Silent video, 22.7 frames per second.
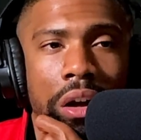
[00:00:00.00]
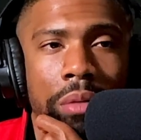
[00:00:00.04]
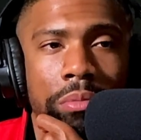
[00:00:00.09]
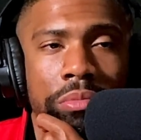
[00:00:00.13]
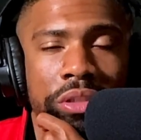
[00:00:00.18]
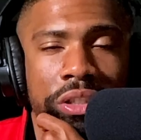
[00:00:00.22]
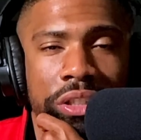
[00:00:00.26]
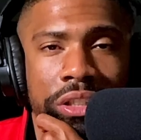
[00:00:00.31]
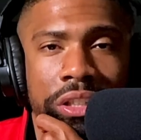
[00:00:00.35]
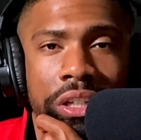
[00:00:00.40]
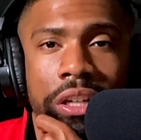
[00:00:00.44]

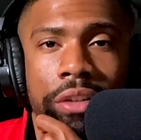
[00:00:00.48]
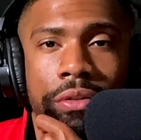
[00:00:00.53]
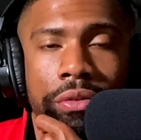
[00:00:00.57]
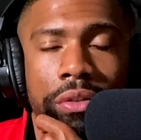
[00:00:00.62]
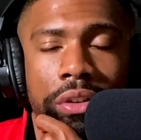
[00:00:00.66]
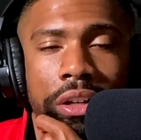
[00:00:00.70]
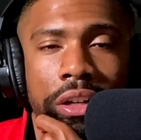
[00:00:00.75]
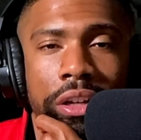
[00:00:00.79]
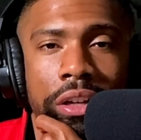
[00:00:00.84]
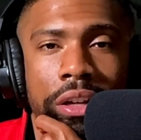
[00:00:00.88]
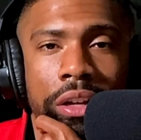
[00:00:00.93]

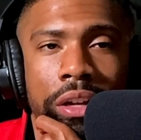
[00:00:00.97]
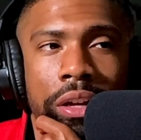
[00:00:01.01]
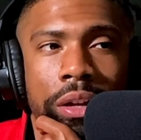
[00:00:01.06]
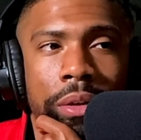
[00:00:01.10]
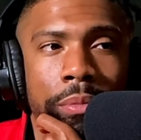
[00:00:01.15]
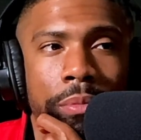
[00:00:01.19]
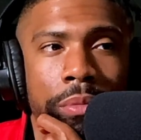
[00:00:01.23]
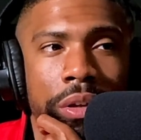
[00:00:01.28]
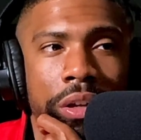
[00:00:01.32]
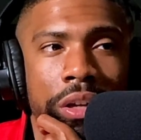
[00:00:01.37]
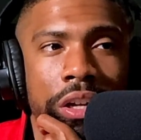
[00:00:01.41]
successfully,
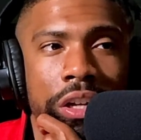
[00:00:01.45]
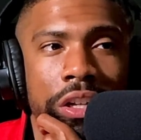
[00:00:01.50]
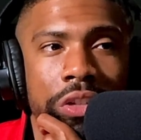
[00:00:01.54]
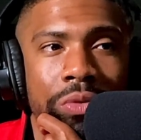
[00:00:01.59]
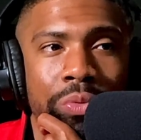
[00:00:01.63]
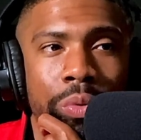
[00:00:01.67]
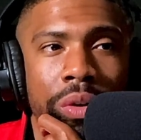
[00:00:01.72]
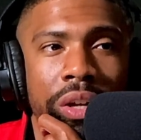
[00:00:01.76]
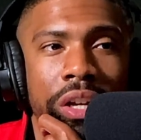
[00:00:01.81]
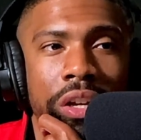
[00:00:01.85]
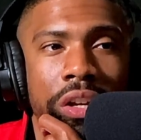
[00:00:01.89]
because
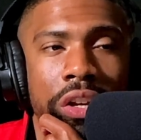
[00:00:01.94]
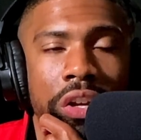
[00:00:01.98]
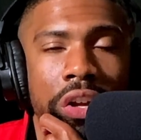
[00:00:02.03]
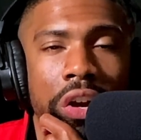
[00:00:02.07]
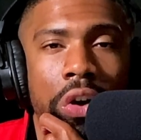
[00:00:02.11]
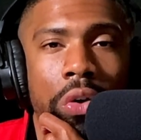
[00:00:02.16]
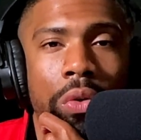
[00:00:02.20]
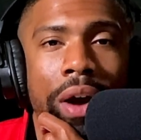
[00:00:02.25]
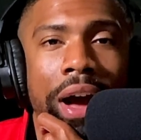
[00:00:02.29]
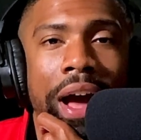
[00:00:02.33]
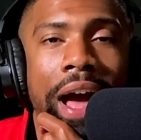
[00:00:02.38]
we
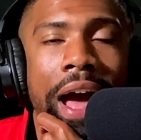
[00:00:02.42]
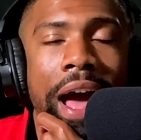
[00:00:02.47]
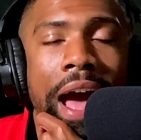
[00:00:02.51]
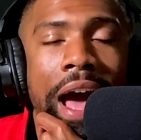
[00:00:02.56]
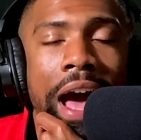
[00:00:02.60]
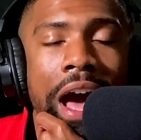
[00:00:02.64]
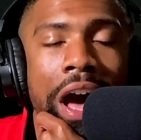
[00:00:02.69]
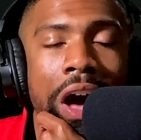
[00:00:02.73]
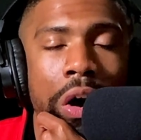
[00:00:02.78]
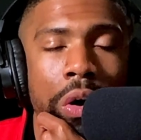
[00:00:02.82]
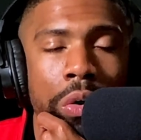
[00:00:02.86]
know
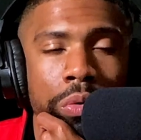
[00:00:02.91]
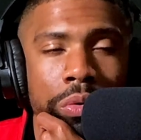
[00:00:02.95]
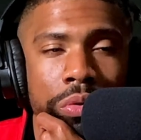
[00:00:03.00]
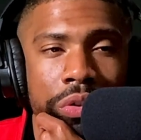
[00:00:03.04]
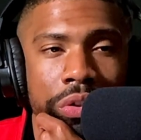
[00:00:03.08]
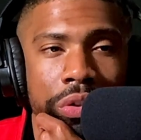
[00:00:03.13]
how